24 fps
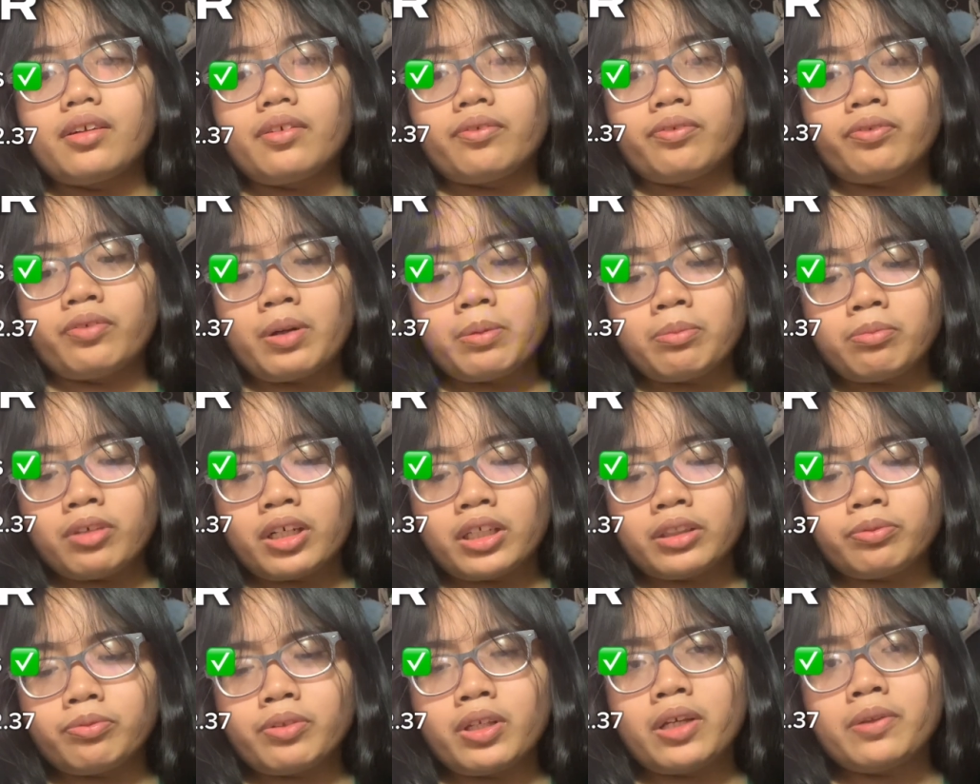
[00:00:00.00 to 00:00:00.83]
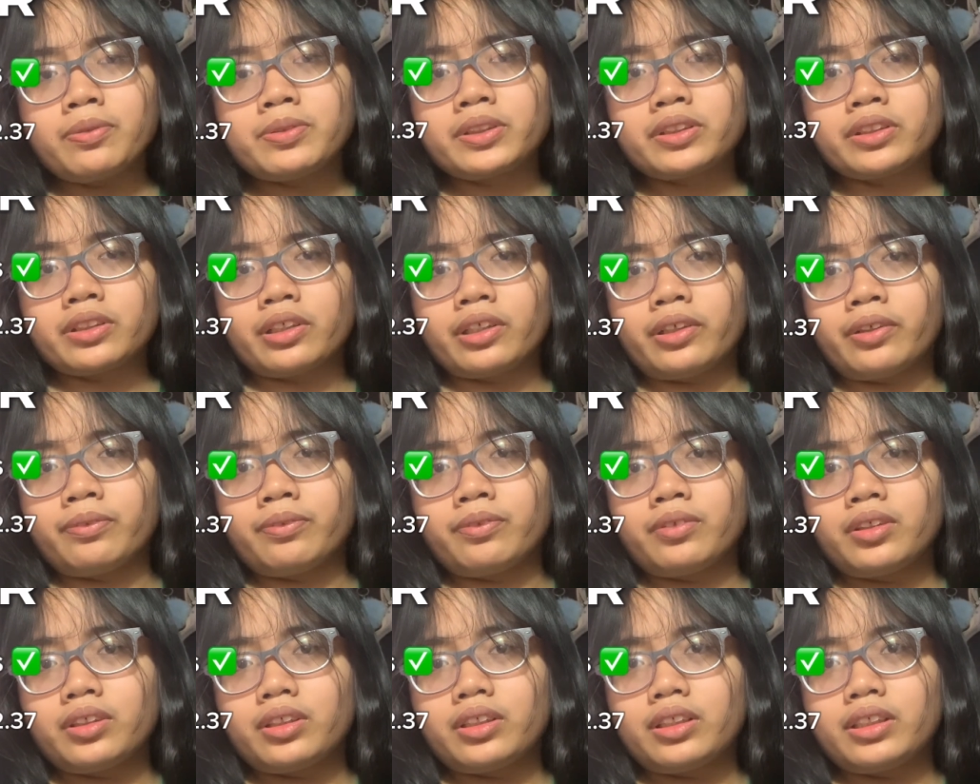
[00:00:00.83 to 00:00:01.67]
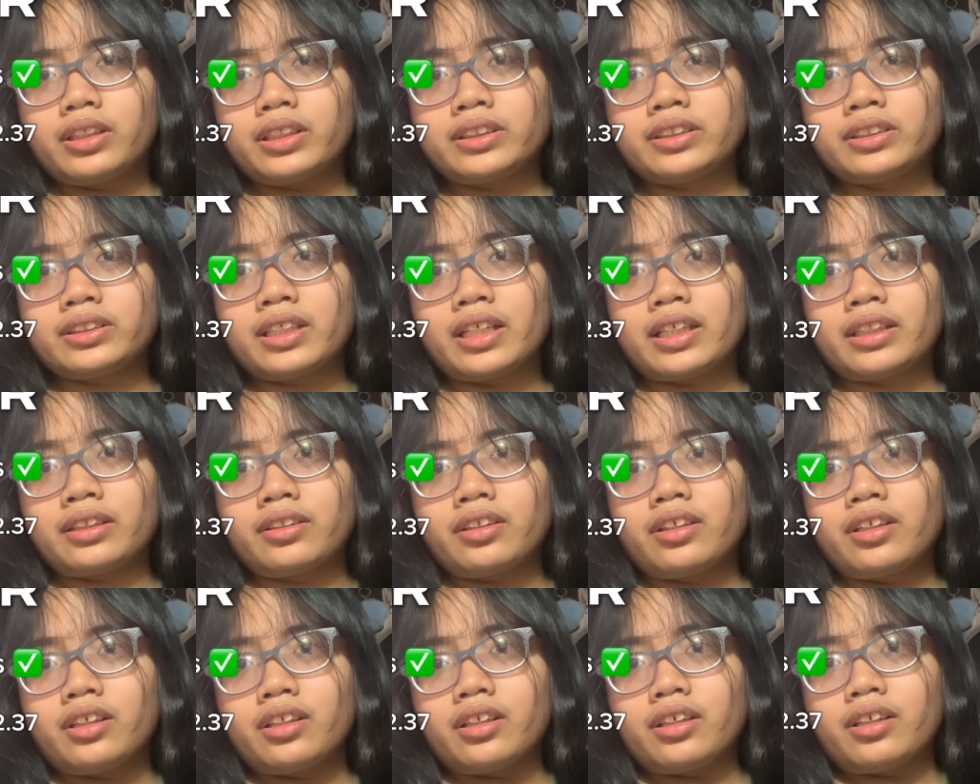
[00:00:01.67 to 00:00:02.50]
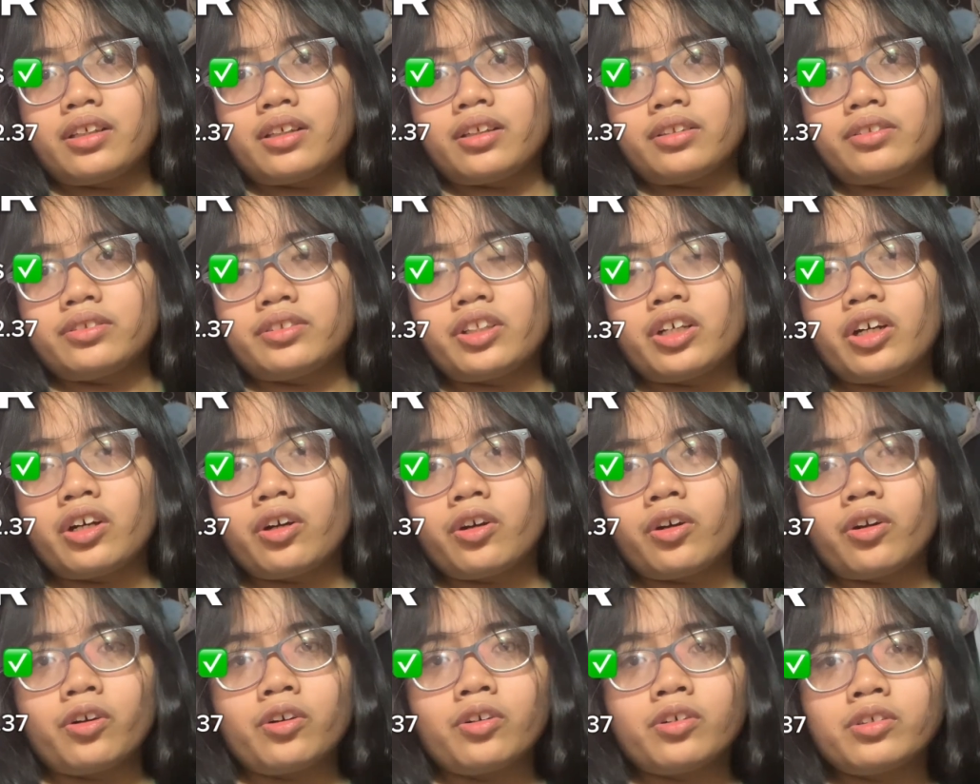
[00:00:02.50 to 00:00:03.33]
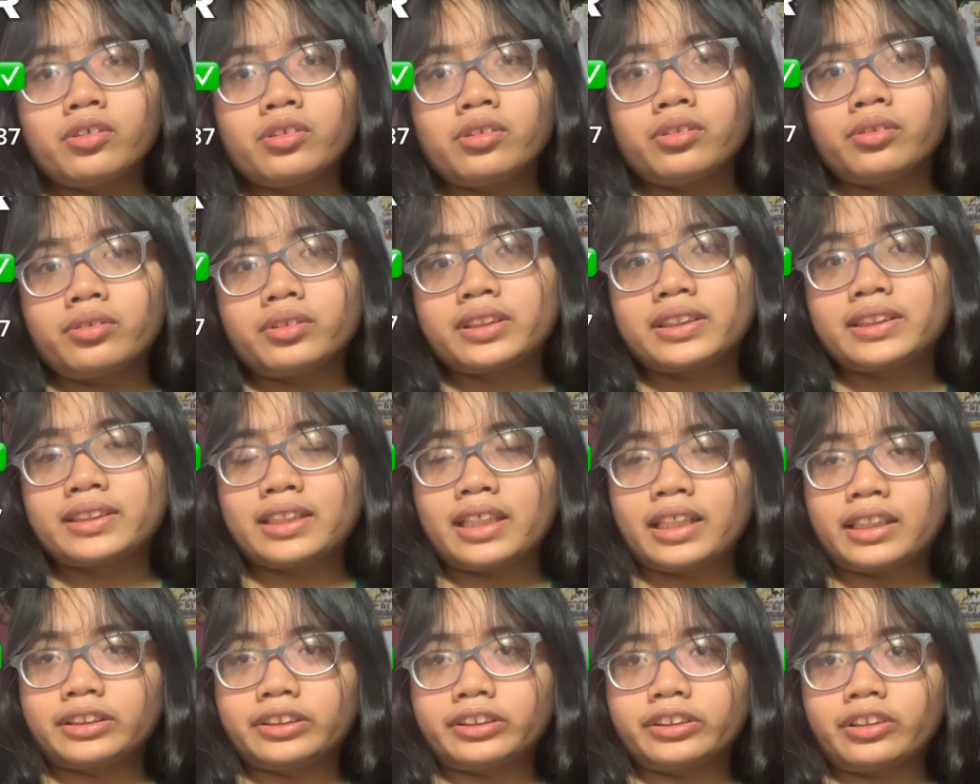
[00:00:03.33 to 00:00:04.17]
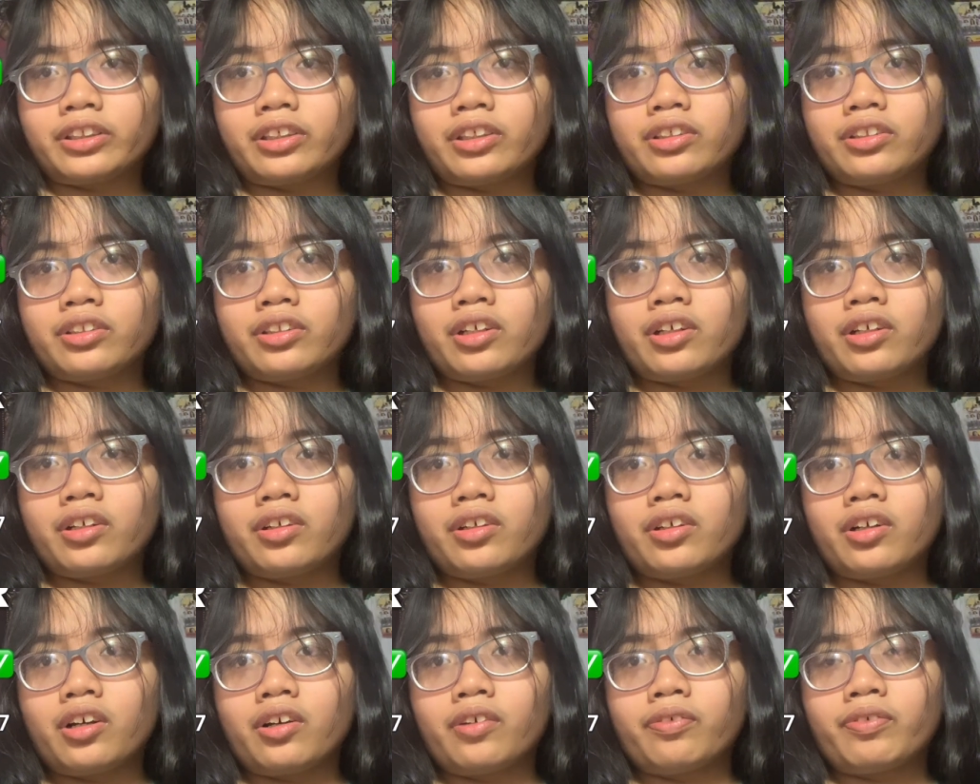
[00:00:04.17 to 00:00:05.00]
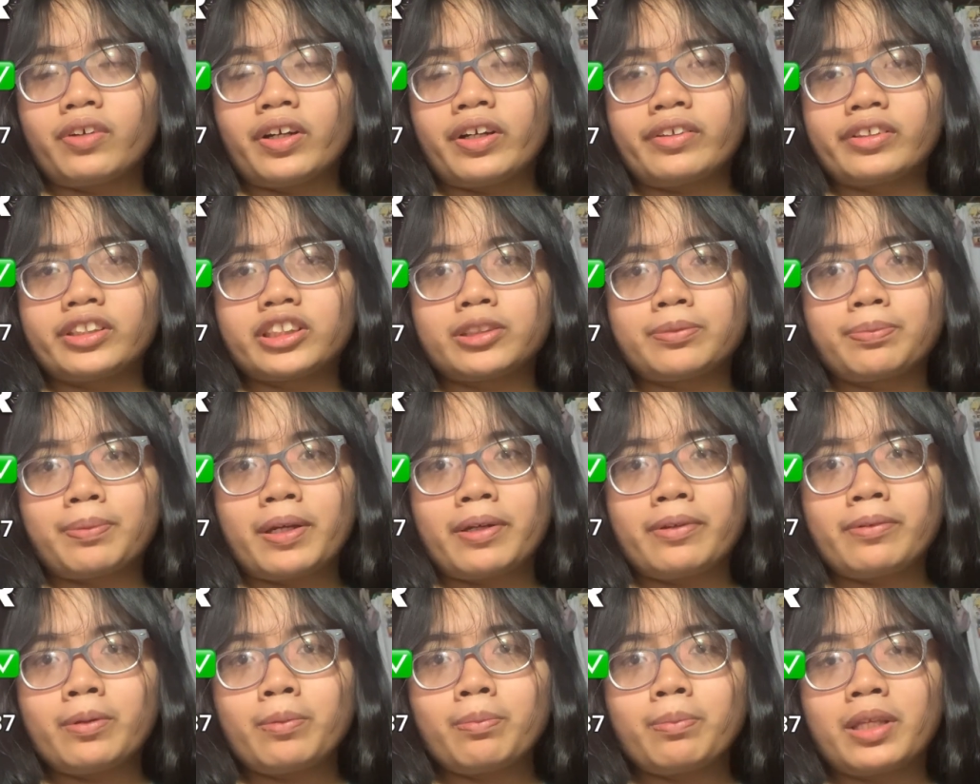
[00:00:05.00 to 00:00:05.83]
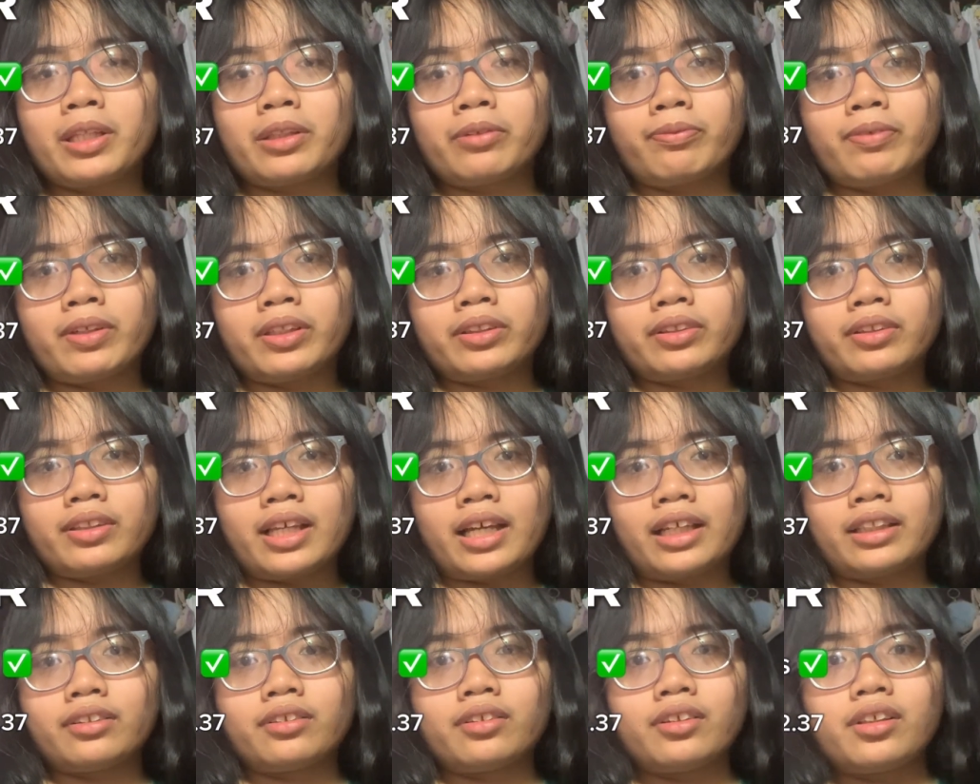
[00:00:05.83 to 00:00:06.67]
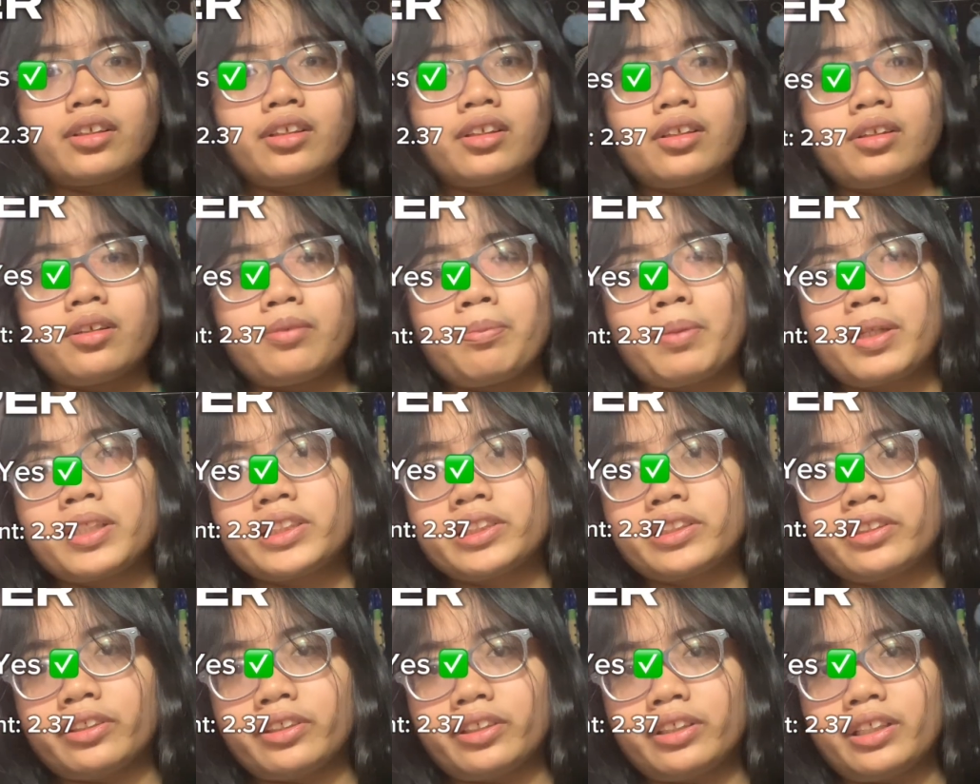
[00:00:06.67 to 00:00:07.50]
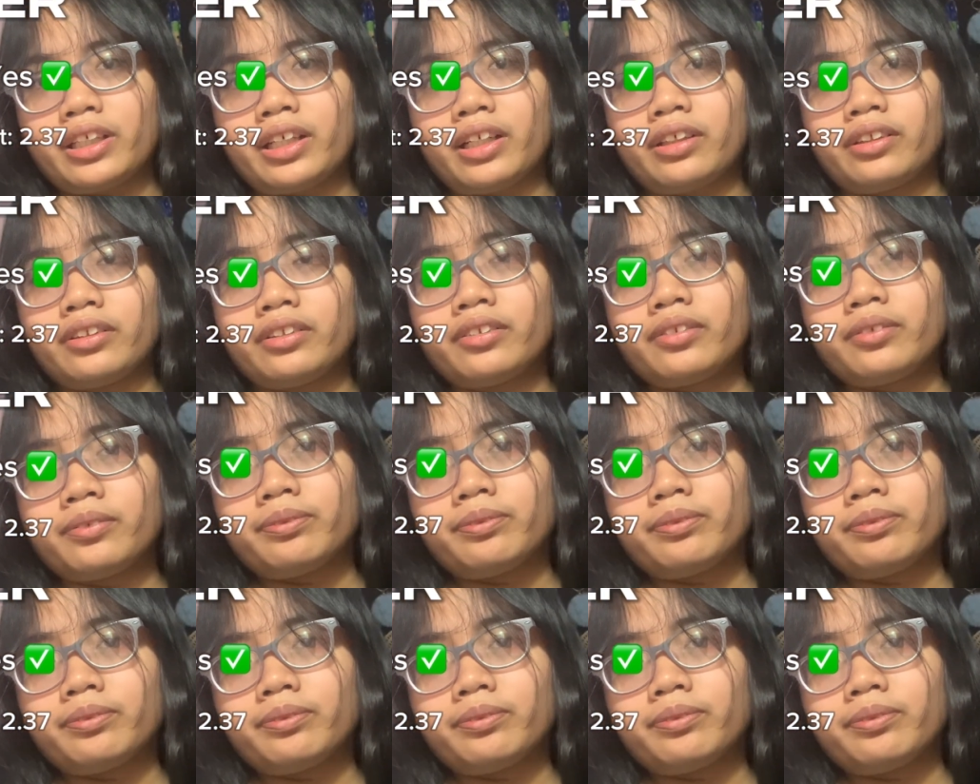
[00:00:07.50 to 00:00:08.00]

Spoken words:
From what we observed is that the whole session of our experiment with that material,